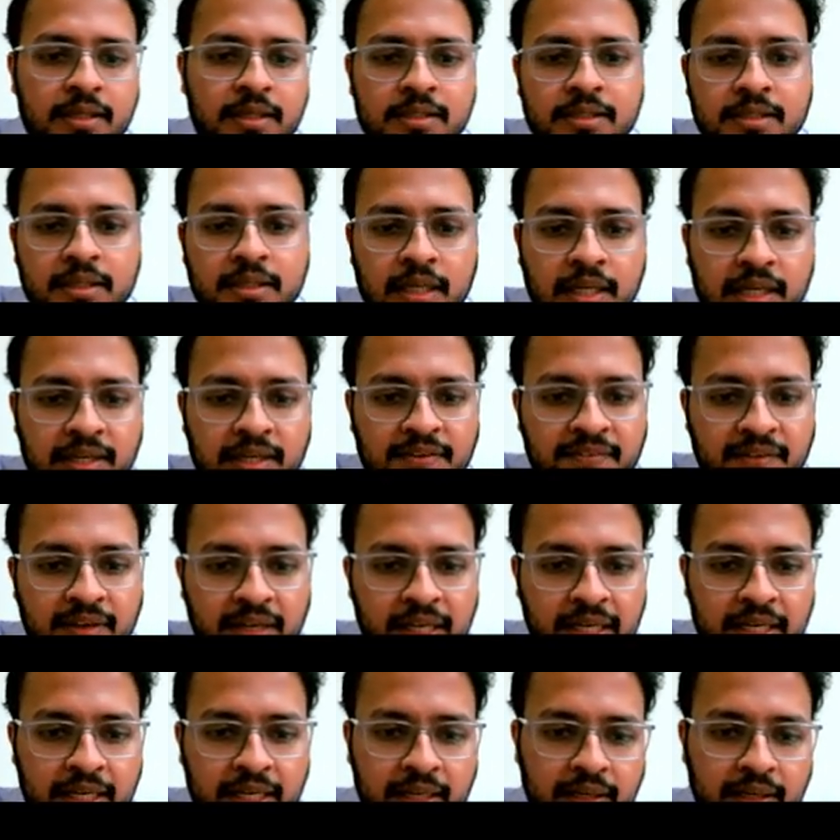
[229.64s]
His
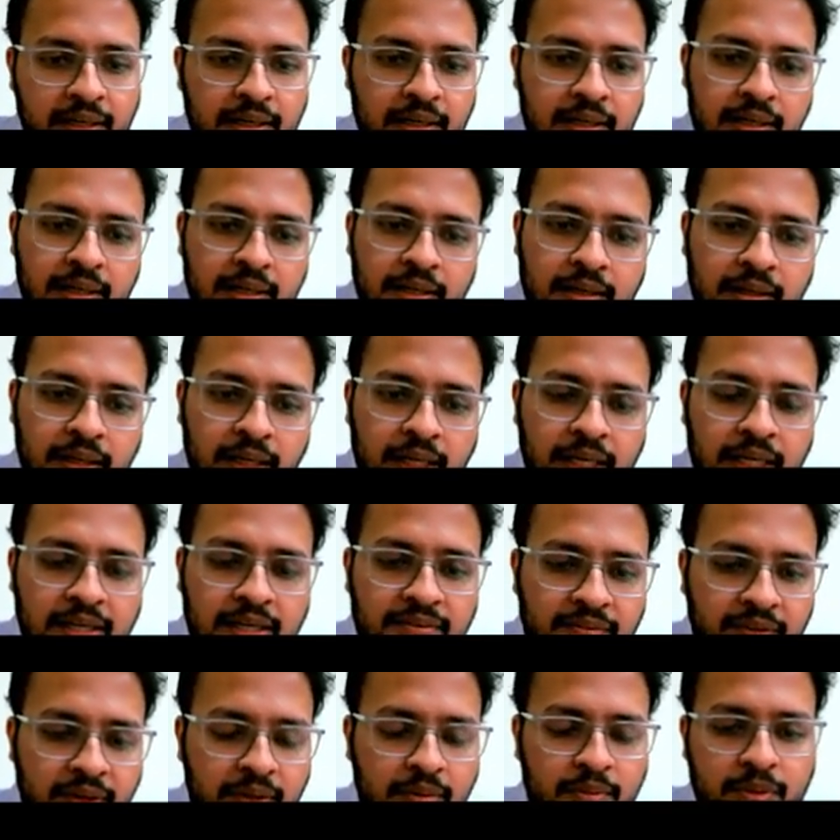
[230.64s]
RFT and
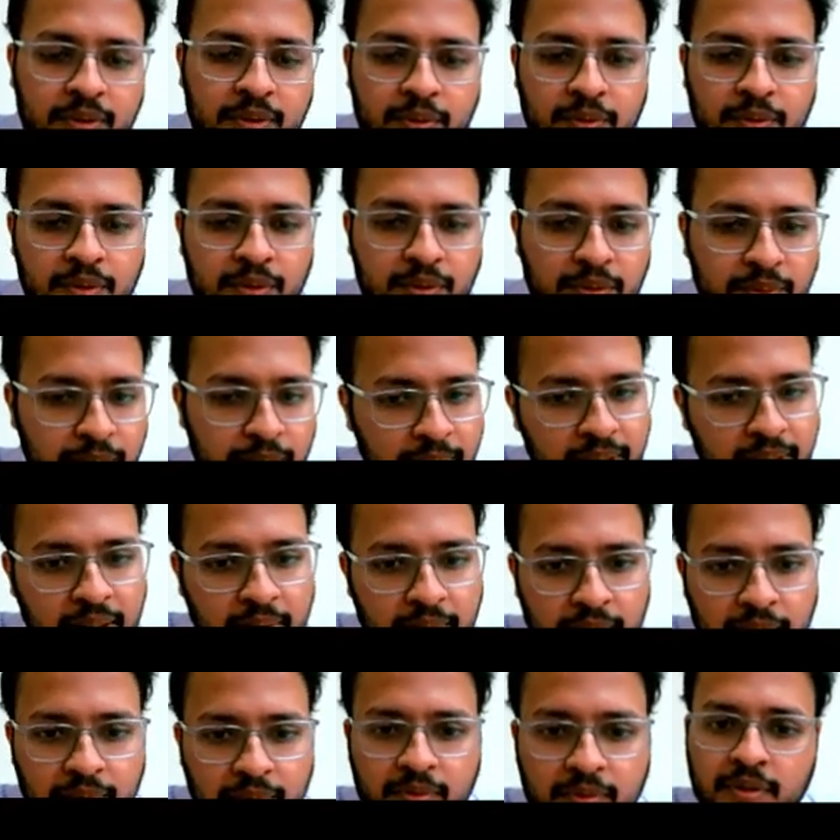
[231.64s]
LFT were noted to
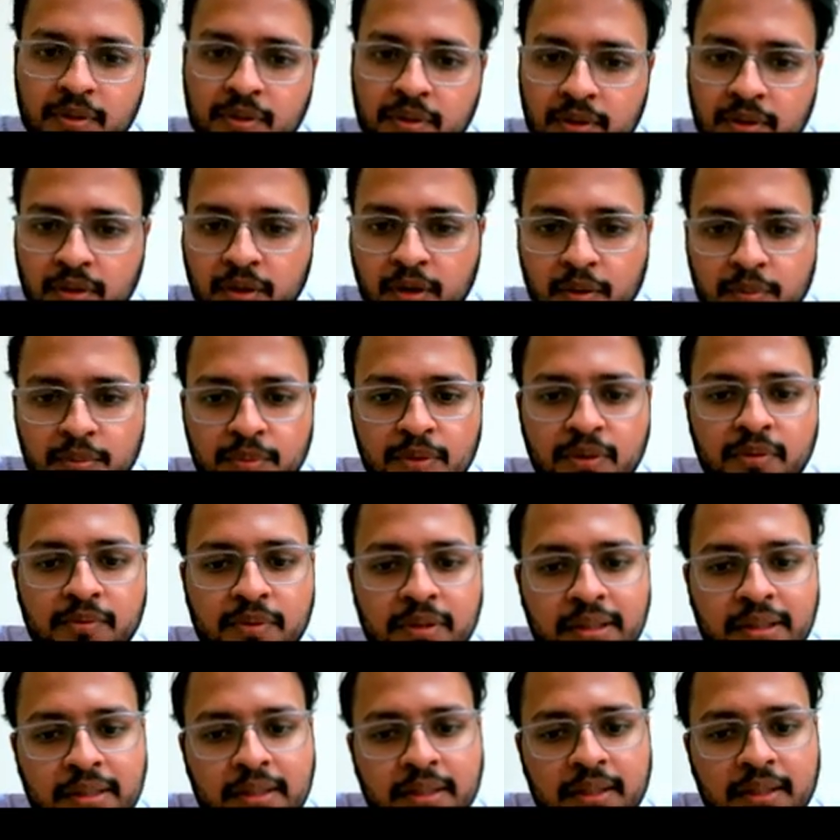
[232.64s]
be normal
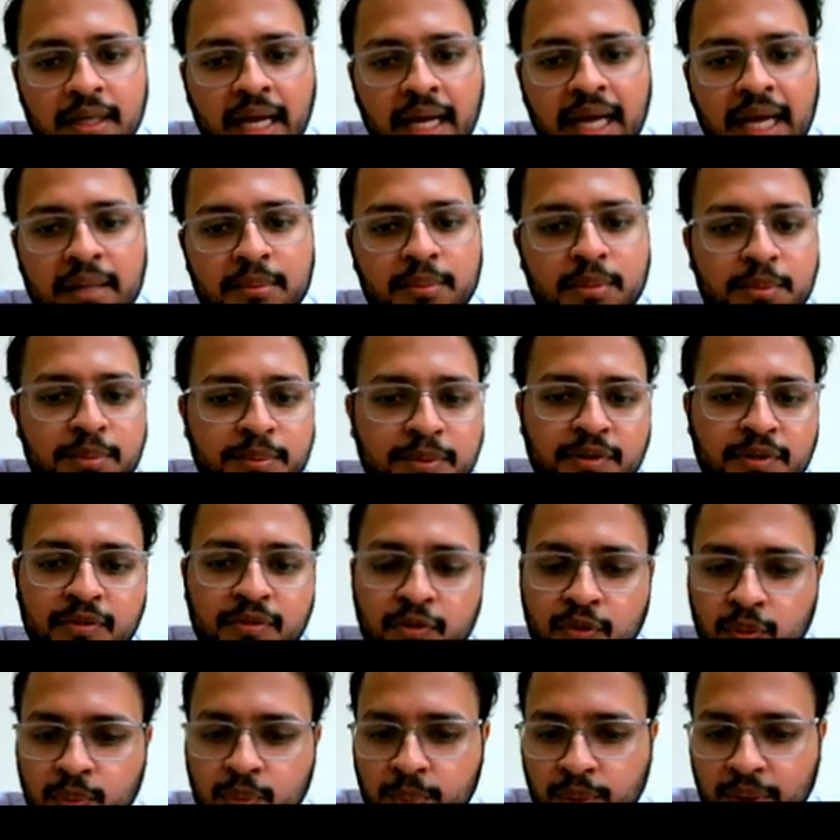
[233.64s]
with albumin
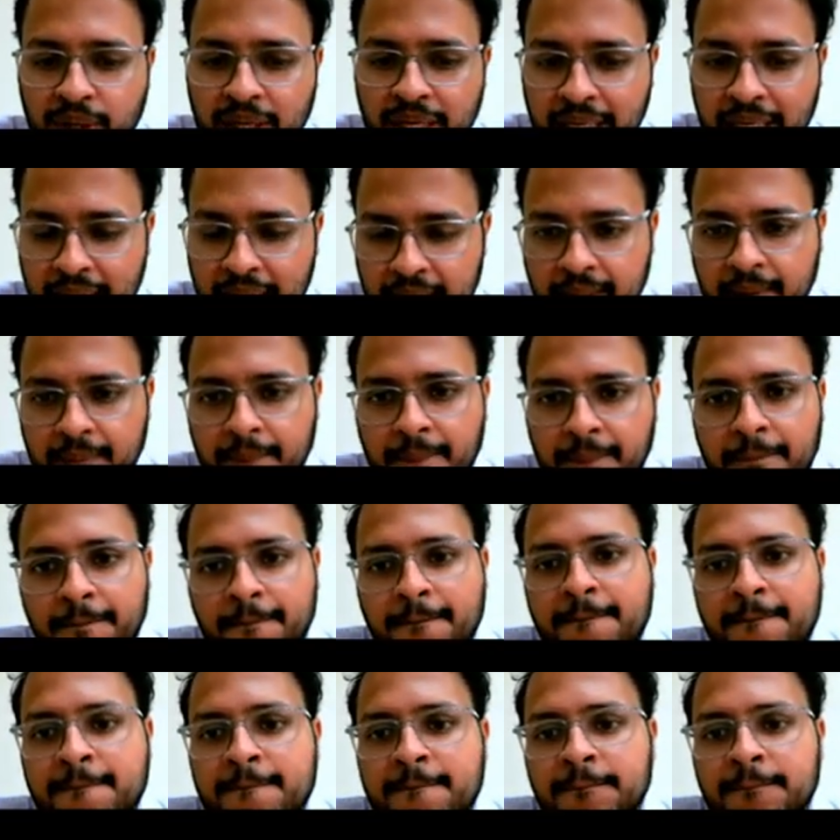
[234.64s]
of 2.9.
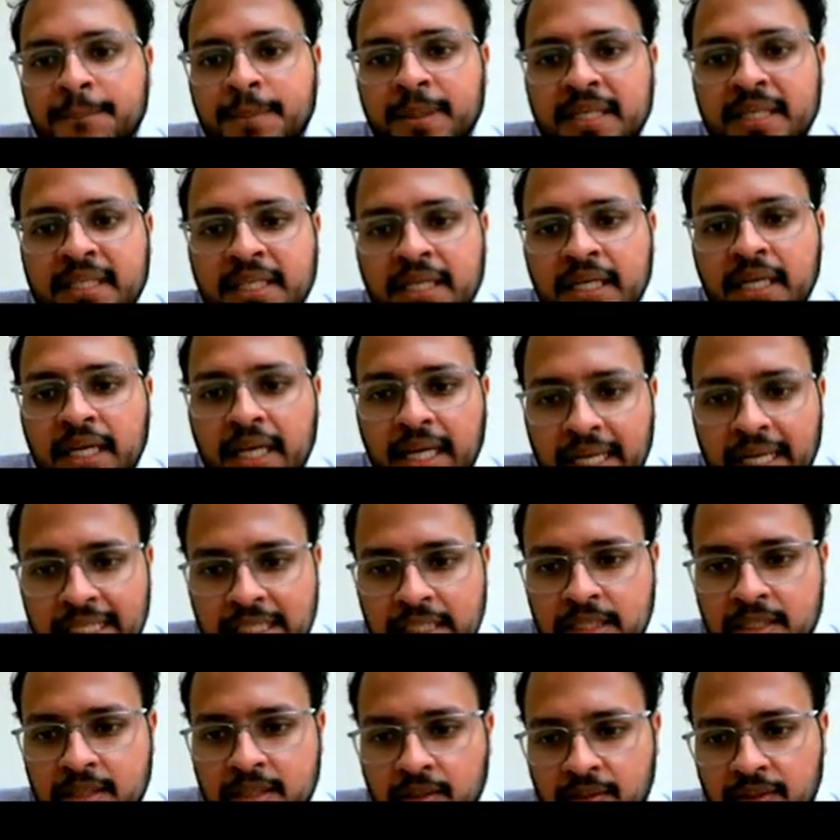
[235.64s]
Patient
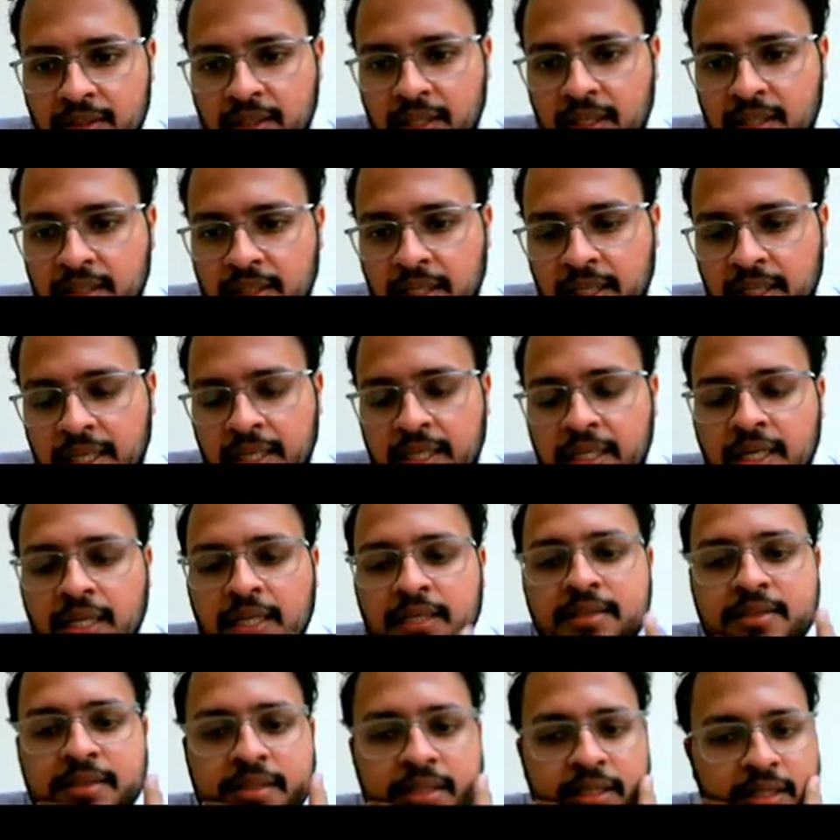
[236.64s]
S, on the other hand,
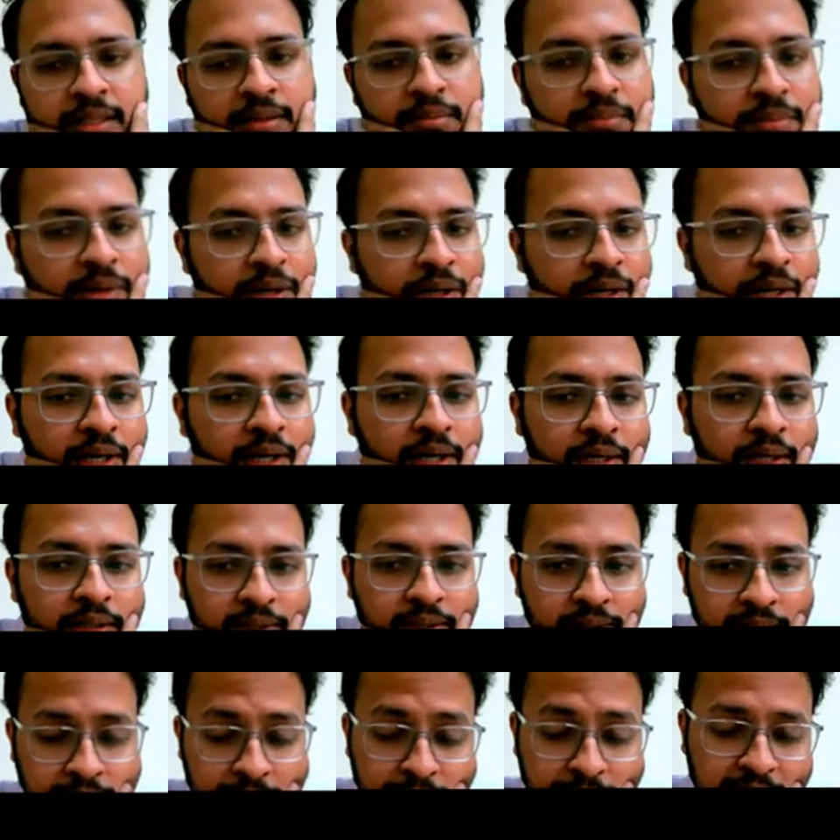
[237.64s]
had a serum
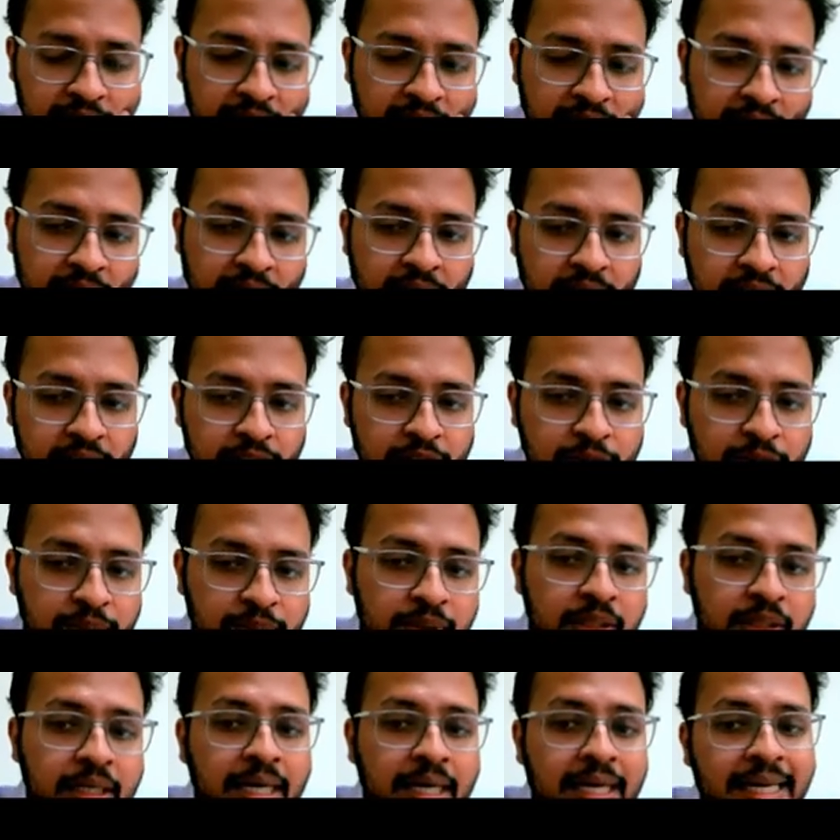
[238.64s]
electrolyte had
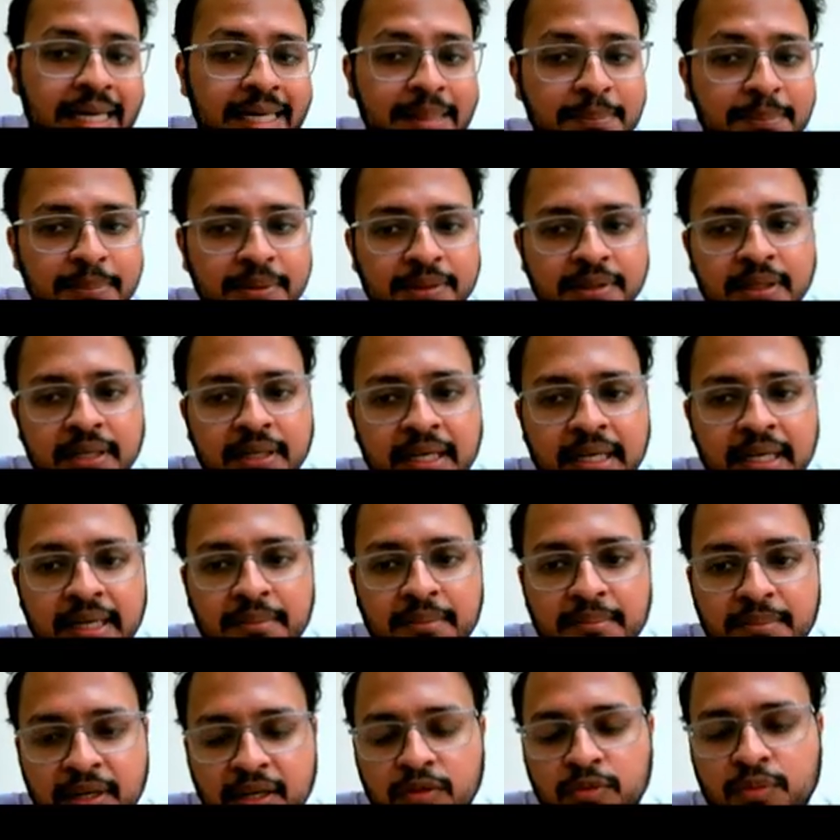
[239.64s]
shown
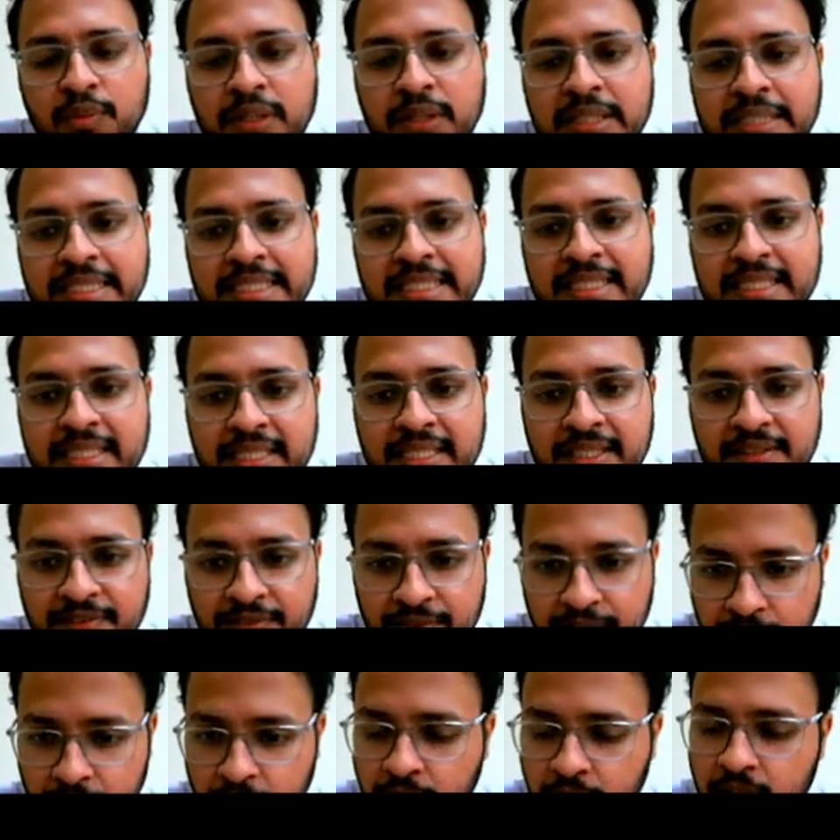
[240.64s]
hypernatremia of
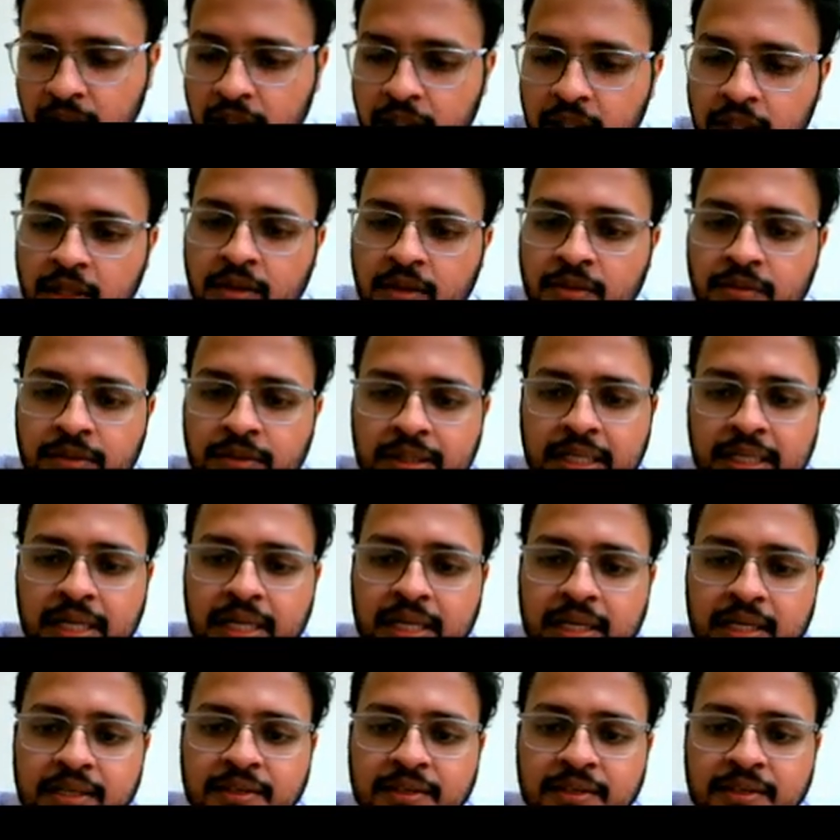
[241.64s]
164 with an